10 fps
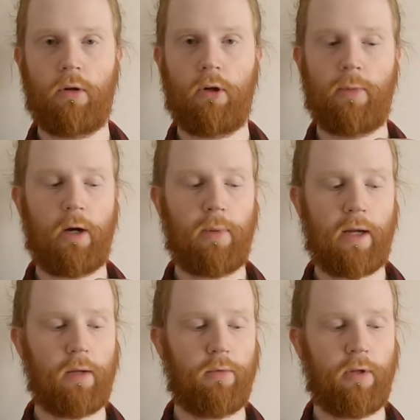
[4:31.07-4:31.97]
outer barrel
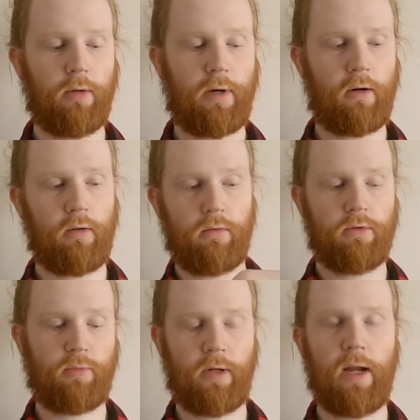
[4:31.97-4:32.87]
back in with the inner barrel,
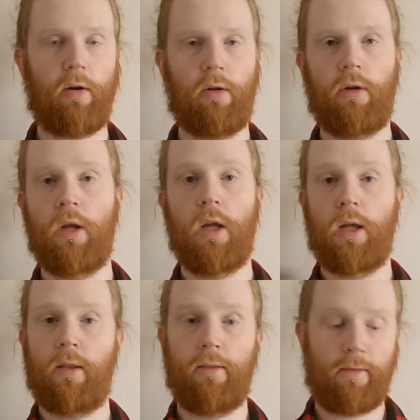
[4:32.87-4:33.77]
spring guide on.
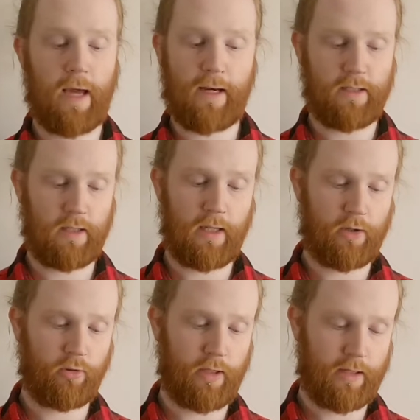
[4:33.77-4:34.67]
That is
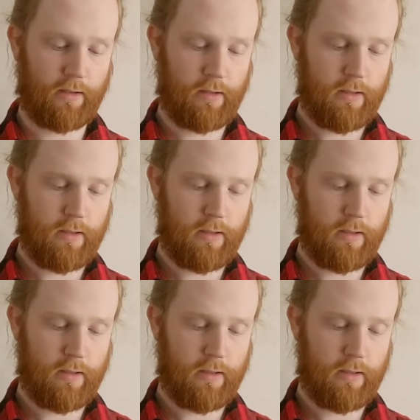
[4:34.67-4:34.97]
literally it.